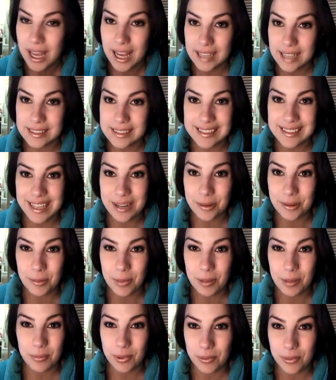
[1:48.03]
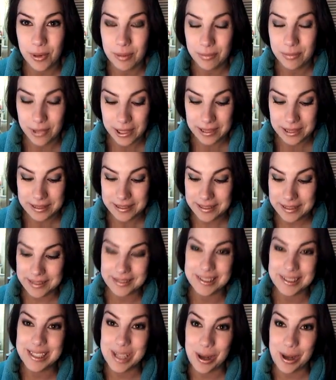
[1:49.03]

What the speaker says: I just can't remember what brand it is.